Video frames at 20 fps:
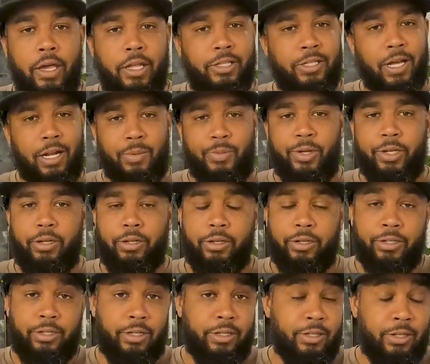It's gonna be
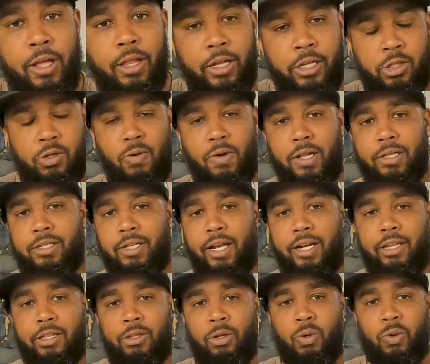delicious. Let's go
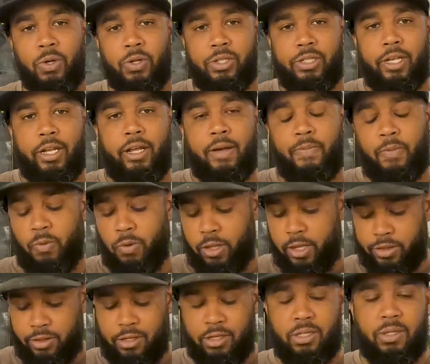outside, get the grill set up. We'll
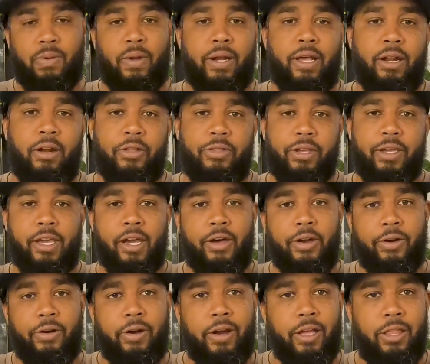let this sweat out on the
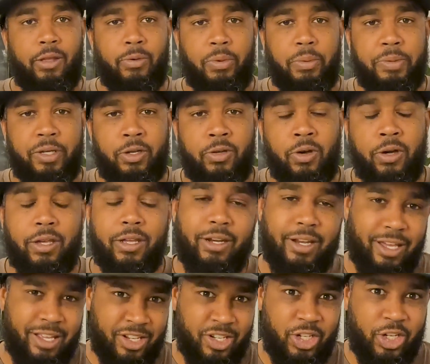counter and then we'll be
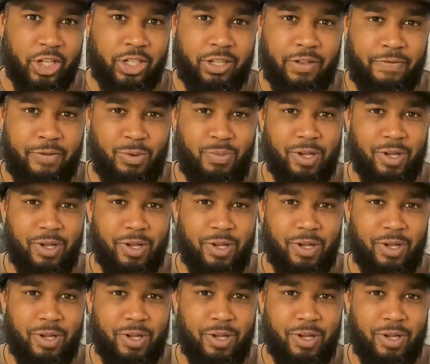cooking in just a few